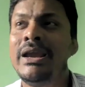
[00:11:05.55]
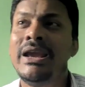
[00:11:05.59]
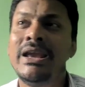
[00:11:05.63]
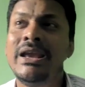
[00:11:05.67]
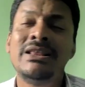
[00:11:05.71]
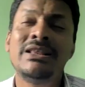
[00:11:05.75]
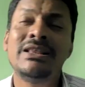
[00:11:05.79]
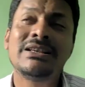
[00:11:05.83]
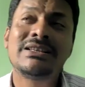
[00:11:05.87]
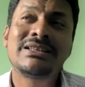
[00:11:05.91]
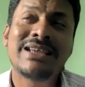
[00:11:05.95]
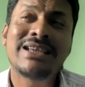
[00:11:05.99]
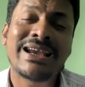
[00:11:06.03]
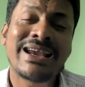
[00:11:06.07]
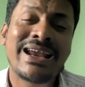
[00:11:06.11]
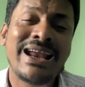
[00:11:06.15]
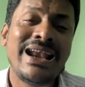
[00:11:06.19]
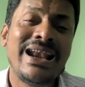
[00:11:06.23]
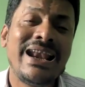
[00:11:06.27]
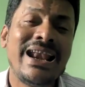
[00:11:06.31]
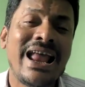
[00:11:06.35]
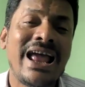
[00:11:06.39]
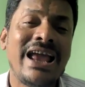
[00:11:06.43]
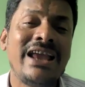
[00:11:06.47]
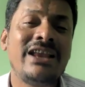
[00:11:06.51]
In the
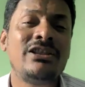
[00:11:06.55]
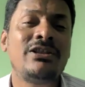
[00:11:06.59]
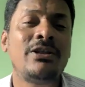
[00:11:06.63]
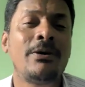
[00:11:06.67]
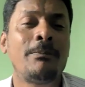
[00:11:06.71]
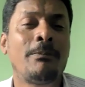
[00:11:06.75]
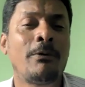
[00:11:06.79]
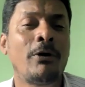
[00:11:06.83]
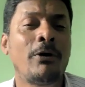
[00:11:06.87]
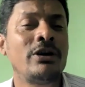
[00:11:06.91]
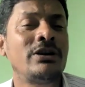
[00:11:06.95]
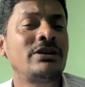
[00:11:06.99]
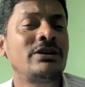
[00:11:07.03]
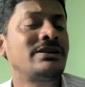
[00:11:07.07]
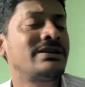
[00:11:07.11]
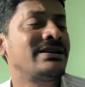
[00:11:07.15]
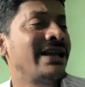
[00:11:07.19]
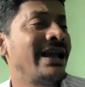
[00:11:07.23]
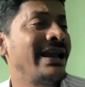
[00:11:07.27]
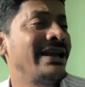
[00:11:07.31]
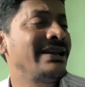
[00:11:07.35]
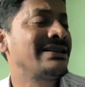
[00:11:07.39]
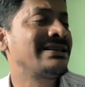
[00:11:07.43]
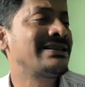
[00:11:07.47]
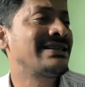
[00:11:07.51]
second line, the poet
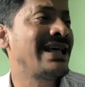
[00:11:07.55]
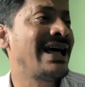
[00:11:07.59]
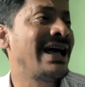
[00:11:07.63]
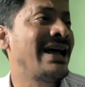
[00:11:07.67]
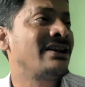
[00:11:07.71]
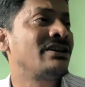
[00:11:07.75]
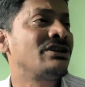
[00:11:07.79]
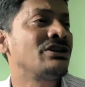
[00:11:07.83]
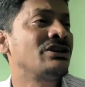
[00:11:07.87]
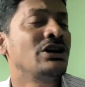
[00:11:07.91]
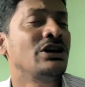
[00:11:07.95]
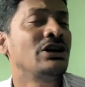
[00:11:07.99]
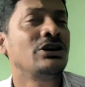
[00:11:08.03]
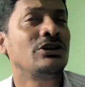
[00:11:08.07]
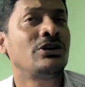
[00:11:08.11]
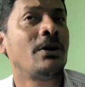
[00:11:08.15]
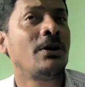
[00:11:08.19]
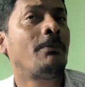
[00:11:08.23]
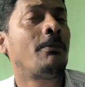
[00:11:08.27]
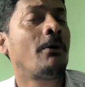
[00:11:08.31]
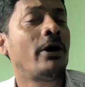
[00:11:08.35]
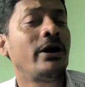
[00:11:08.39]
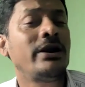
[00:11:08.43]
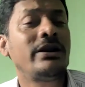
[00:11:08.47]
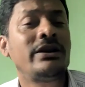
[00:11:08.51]
says that the
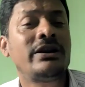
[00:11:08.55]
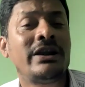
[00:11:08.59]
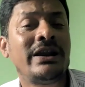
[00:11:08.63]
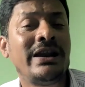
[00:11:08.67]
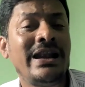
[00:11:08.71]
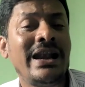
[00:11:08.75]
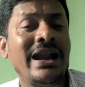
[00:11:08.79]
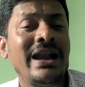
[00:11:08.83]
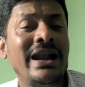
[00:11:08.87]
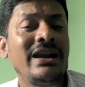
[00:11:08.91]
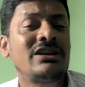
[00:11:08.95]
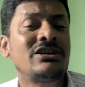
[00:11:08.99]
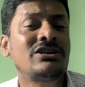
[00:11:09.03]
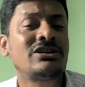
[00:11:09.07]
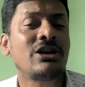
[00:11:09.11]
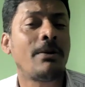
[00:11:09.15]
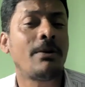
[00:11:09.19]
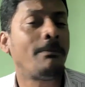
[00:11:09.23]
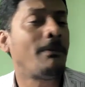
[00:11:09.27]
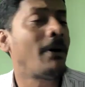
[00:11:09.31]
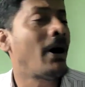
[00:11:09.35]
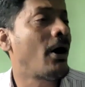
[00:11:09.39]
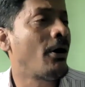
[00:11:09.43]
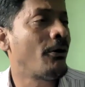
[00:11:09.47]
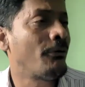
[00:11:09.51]
poet creates a
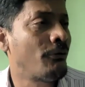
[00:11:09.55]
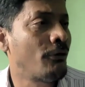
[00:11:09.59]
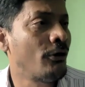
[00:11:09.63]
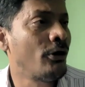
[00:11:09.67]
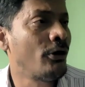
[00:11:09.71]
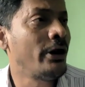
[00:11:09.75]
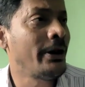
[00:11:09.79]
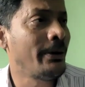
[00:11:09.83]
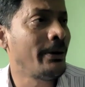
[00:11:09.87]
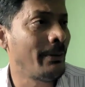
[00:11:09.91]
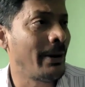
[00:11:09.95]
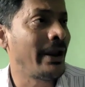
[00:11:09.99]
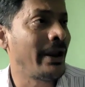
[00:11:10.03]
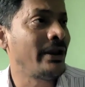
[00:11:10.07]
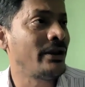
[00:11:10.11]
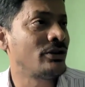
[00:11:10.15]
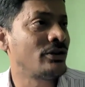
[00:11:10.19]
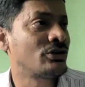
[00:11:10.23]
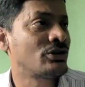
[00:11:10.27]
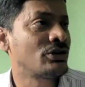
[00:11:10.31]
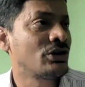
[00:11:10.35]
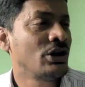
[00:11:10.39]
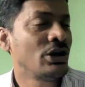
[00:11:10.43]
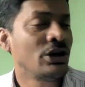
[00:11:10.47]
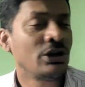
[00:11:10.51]
powerful
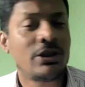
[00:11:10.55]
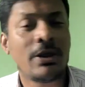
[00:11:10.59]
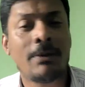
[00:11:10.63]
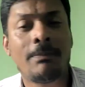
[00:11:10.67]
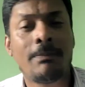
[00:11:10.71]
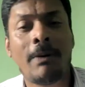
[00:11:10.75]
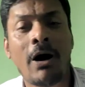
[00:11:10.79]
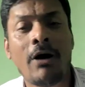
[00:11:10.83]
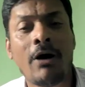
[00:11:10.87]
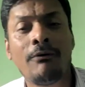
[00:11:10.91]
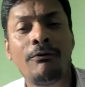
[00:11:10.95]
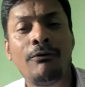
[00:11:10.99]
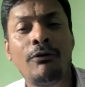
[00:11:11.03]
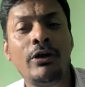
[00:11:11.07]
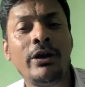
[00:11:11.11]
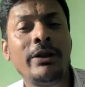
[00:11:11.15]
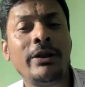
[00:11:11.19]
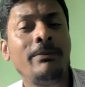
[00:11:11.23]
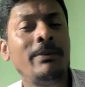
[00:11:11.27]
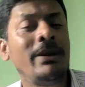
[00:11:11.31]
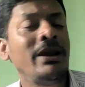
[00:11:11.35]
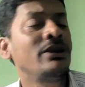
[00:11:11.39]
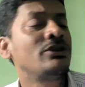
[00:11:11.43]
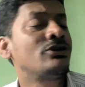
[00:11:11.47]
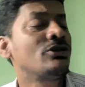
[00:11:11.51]
image, the powerful
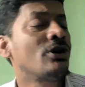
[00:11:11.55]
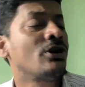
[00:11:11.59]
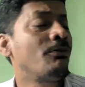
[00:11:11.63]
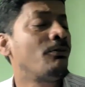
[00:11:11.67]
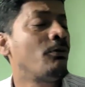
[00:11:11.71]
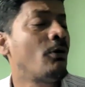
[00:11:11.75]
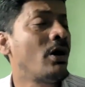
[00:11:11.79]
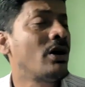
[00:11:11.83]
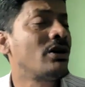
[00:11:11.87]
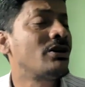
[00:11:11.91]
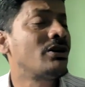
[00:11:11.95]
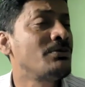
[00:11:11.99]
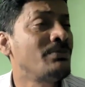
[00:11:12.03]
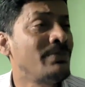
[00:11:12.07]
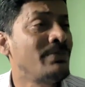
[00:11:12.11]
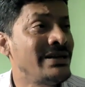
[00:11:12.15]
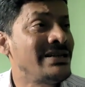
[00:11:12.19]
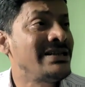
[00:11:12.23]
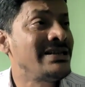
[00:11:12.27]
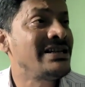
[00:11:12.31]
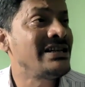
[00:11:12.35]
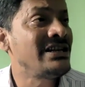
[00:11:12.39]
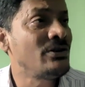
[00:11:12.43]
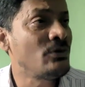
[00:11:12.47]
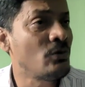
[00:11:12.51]
image of what?
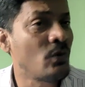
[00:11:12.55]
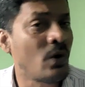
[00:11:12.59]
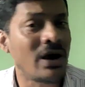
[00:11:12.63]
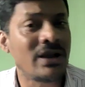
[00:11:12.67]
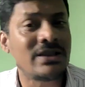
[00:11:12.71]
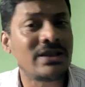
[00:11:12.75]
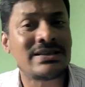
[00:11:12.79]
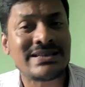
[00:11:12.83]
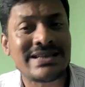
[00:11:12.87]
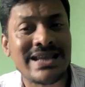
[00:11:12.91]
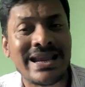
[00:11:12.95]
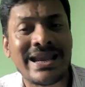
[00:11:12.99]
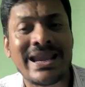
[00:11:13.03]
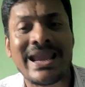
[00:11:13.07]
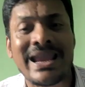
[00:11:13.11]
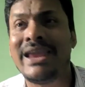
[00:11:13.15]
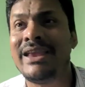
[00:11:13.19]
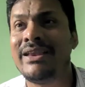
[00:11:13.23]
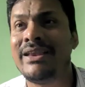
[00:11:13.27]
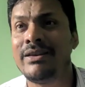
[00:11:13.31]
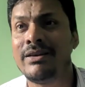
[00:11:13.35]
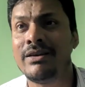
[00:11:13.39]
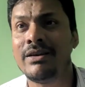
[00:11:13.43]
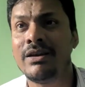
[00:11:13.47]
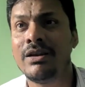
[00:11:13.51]
Meeting once
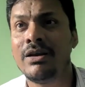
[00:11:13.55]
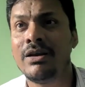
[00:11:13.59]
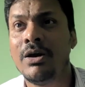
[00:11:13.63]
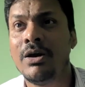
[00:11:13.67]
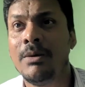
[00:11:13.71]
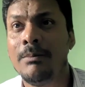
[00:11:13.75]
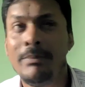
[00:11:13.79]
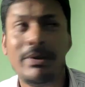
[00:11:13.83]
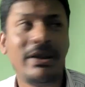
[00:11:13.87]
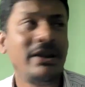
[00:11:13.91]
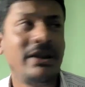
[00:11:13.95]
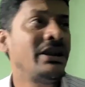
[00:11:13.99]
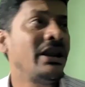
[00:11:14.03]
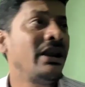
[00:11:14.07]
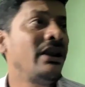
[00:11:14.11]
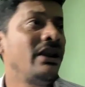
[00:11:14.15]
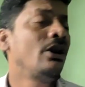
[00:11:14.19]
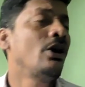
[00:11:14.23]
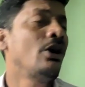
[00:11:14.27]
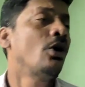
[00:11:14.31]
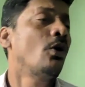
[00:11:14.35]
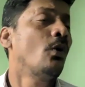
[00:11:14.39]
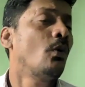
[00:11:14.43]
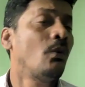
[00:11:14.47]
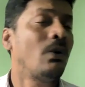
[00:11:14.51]
again,
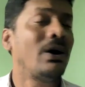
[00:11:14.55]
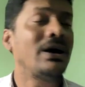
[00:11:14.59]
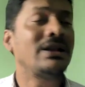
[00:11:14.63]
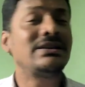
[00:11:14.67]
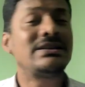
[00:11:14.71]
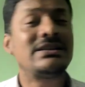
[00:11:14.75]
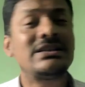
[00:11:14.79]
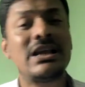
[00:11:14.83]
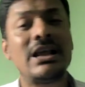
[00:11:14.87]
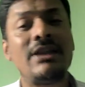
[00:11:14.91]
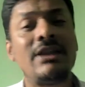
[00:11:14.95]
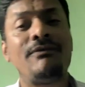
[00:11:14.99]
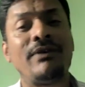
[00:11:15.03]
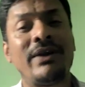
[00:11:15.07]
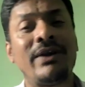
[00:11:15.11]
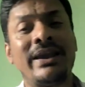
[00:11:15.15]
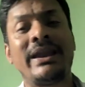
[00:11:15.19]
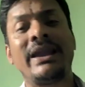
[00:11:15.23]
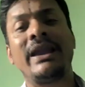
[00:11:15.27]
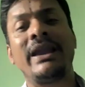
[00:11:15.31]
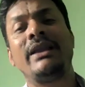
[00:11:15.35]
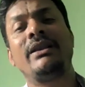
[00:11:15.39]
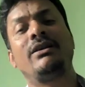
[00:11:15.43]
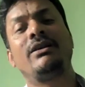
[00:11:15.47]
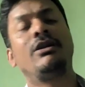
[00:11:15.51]
meeting oneself
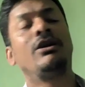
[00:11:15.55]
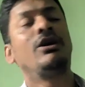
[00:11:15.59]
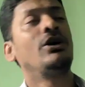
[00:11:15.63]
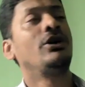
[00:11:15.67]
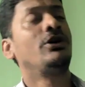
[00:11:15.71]
again.